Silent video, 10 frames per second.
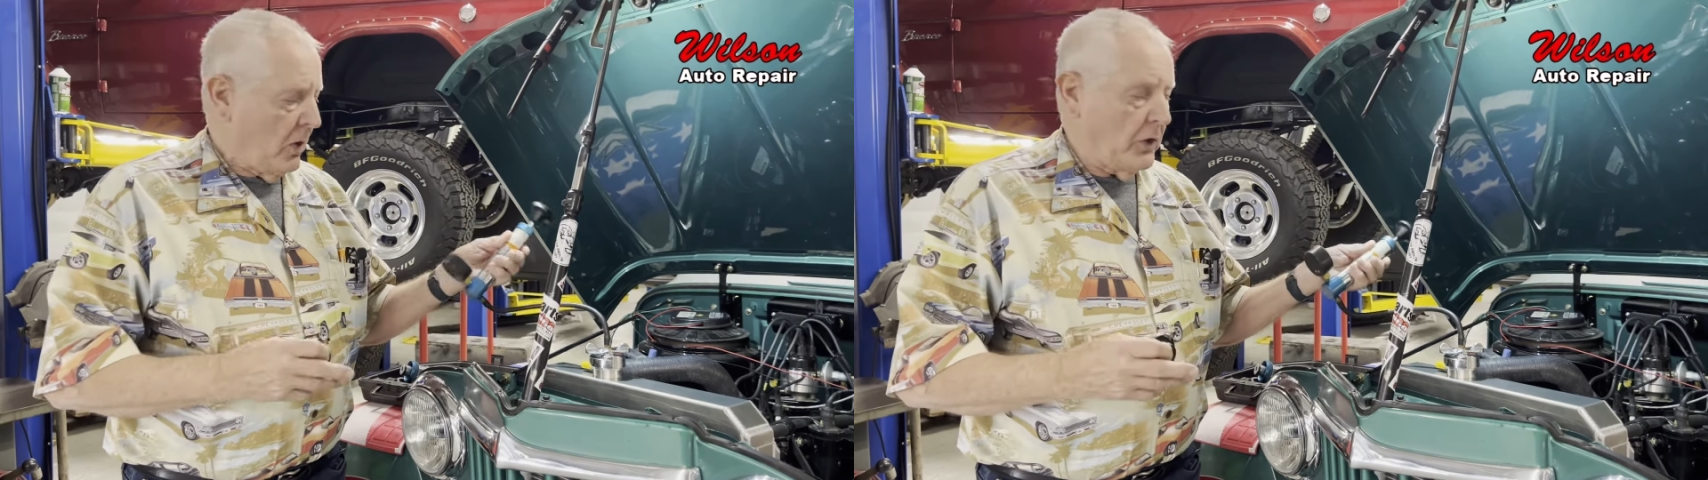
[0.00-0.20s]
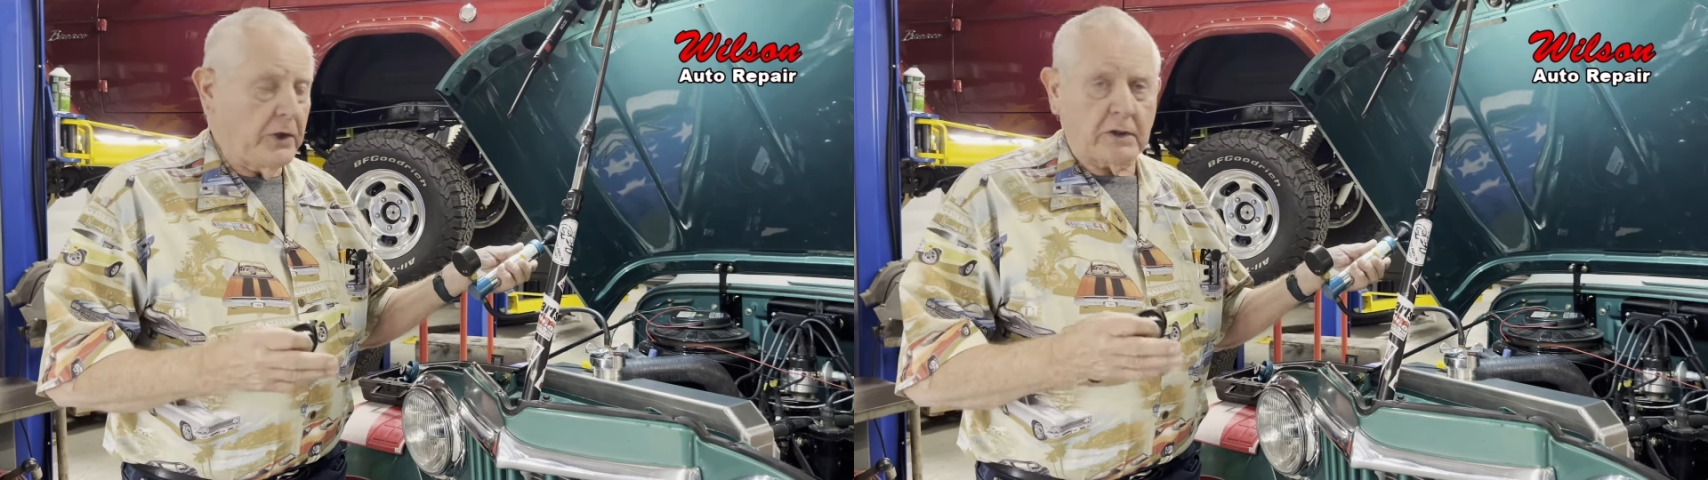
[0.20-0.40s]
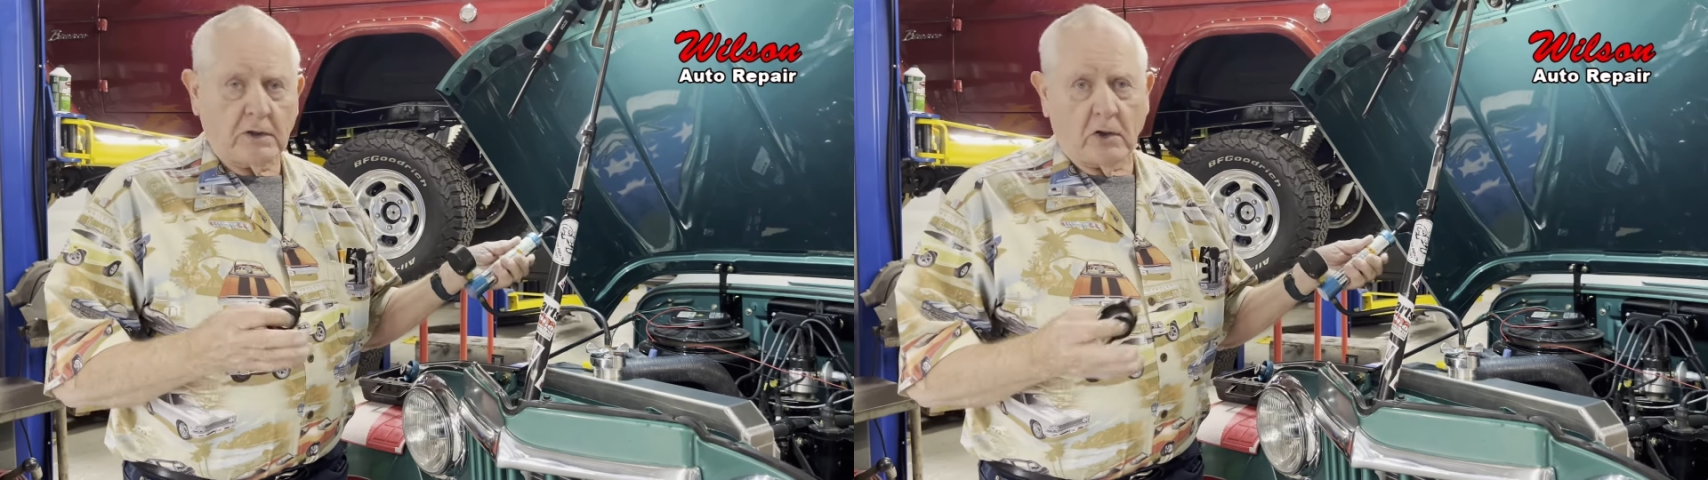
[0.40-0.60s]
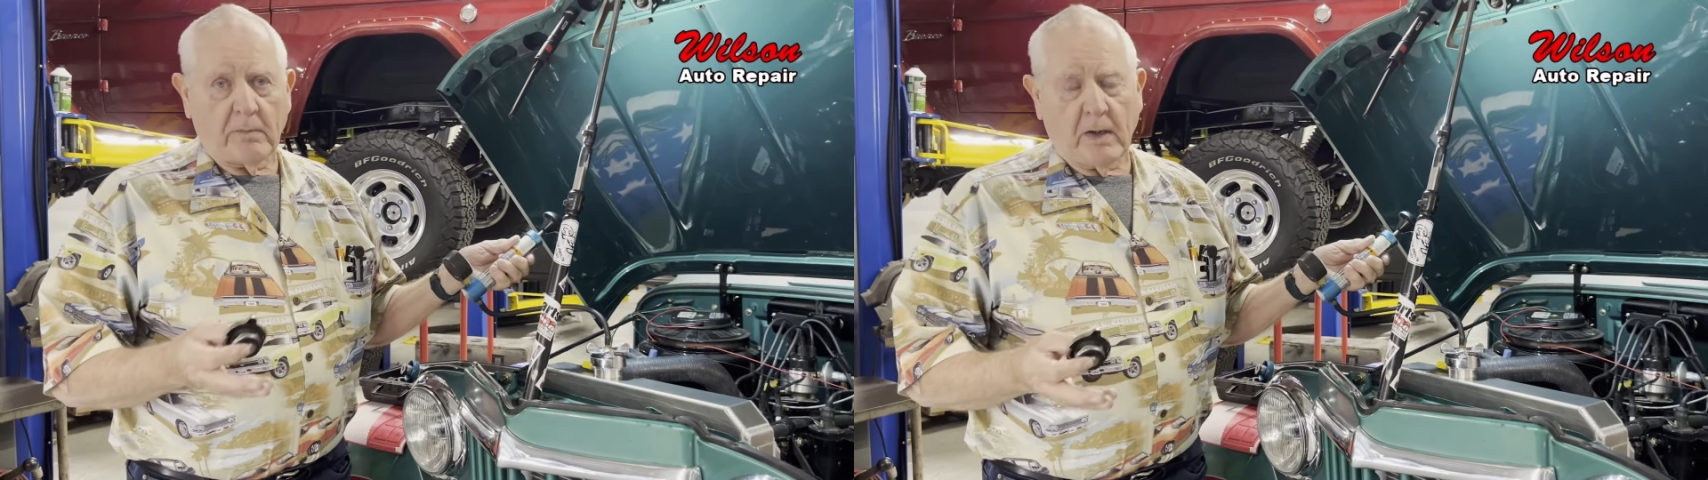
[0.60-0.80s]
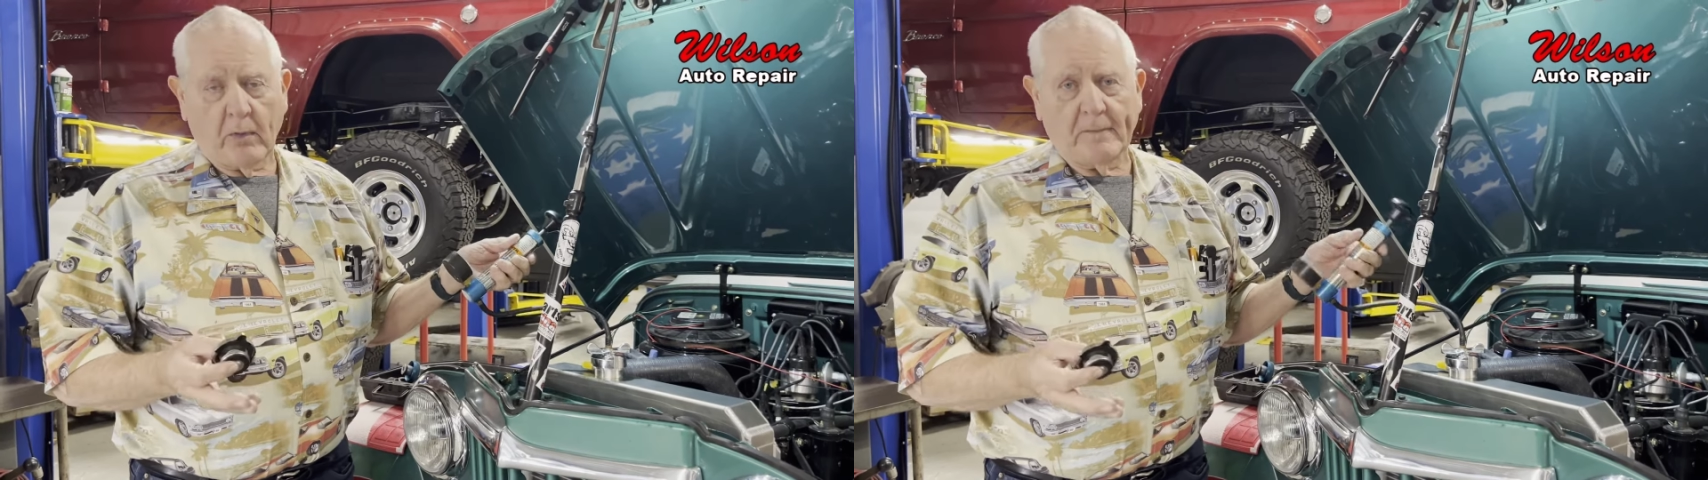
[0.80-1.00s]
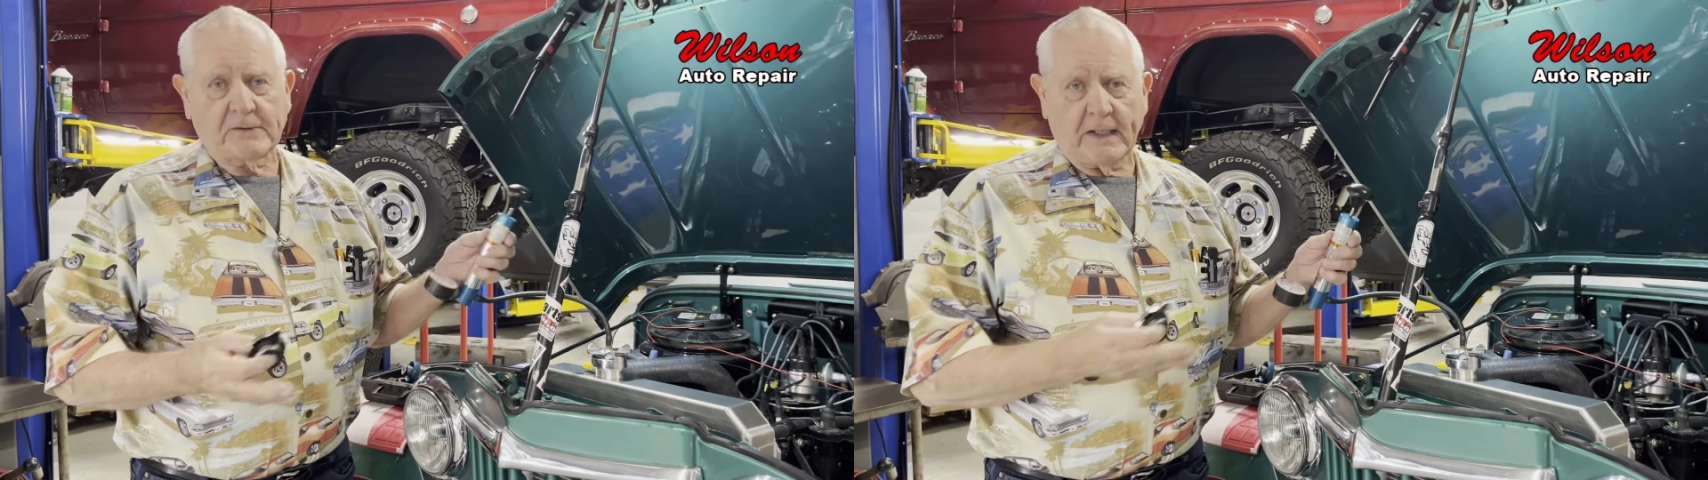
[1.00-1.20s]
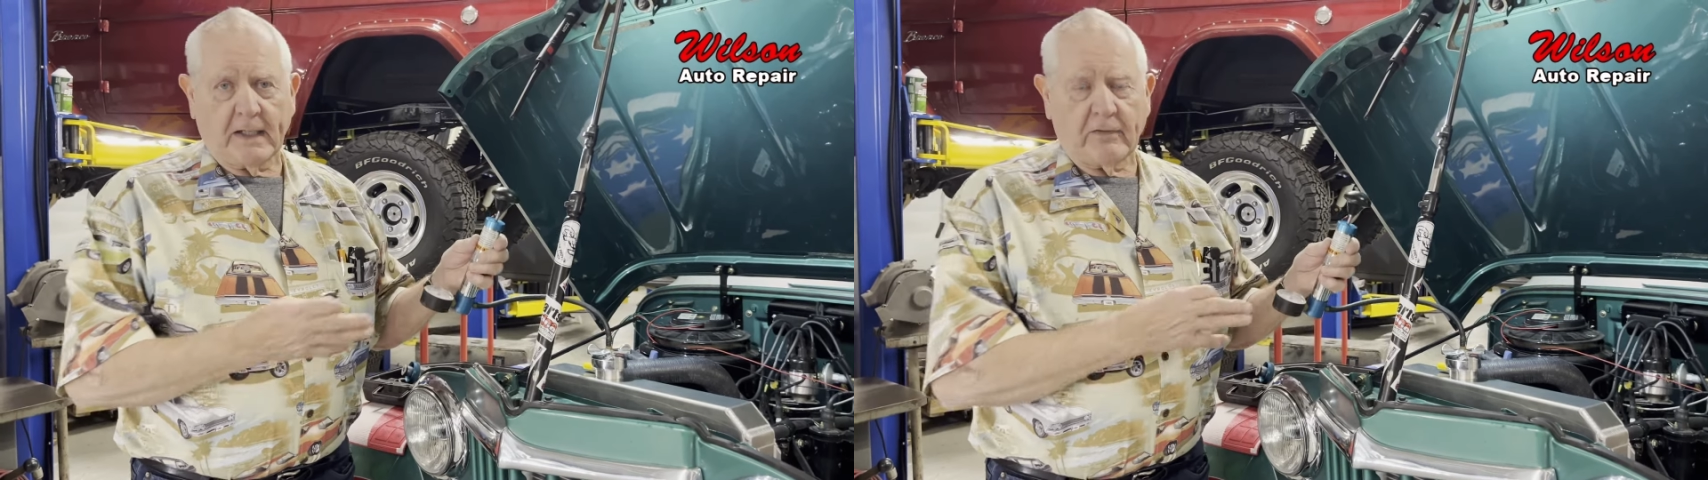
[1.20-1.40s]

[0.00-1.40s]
or you can go to my website.